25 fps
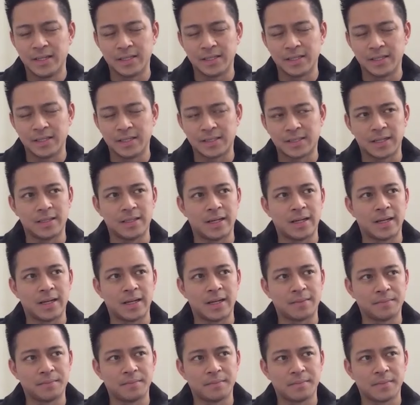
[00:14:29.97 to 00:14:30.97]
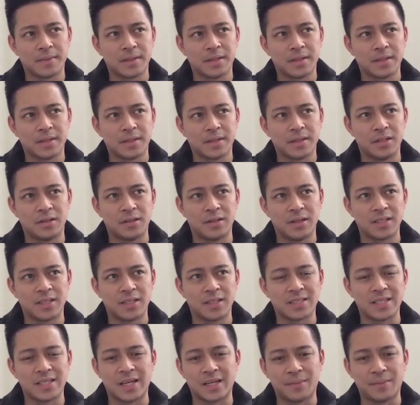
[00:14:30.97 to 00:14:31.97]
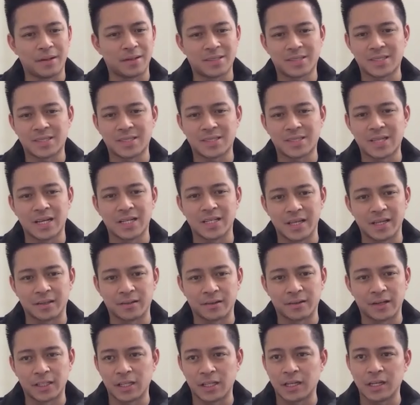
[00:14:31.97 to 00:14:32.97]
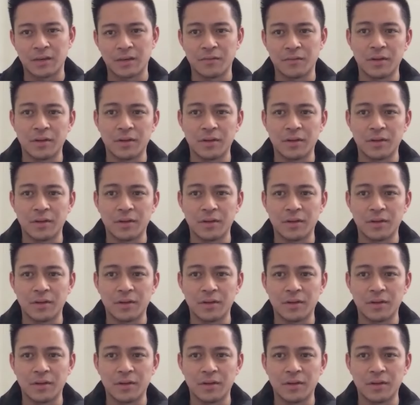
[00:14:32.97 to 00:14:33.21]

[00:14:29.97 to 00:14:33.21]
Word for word: He said that, you know, it's not about side Inc., right?